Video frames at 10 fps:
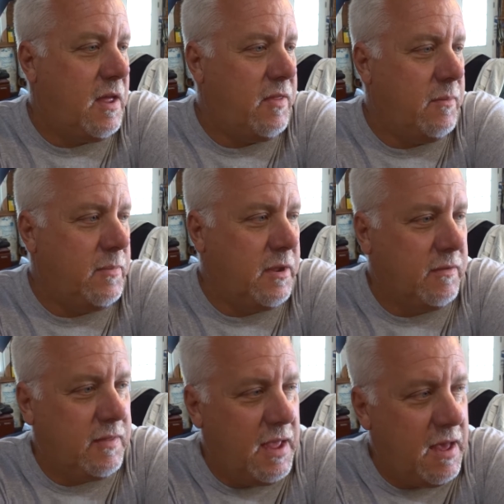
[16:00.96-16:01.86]
them
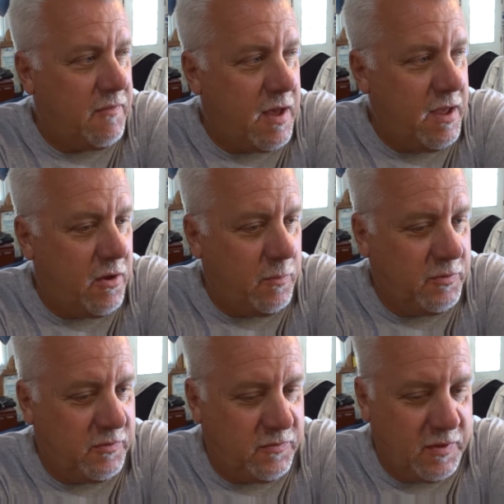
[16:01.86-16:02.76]
because they have high
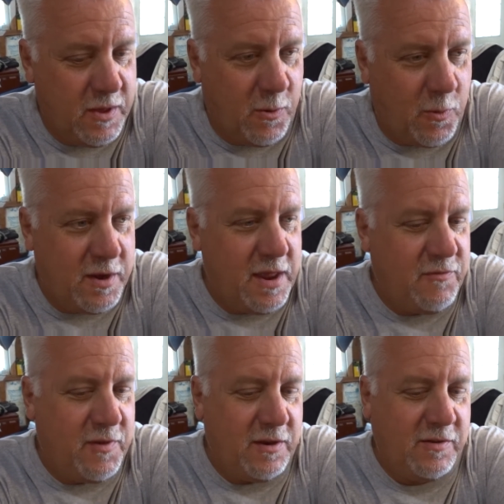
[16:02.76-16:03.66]
hopes of one day
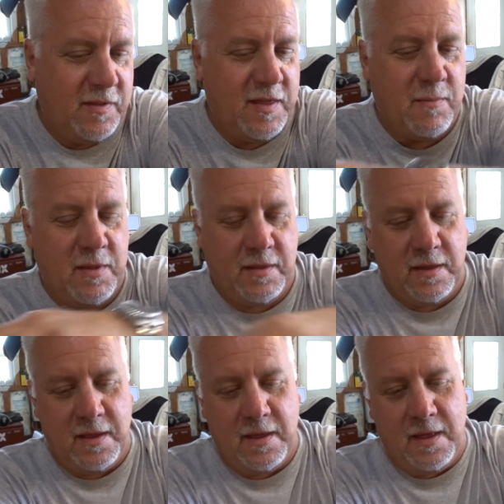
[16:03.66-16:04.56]
finishing them. And
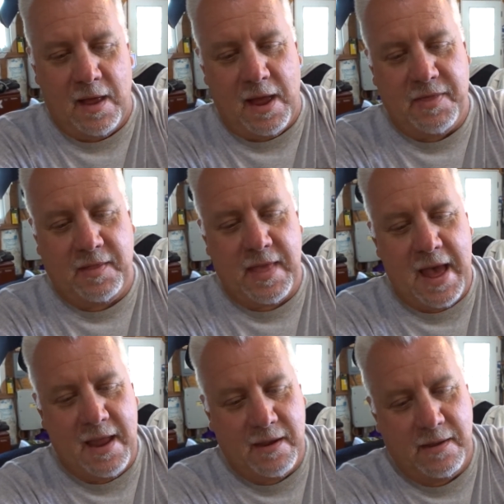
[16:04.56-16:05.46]
I think that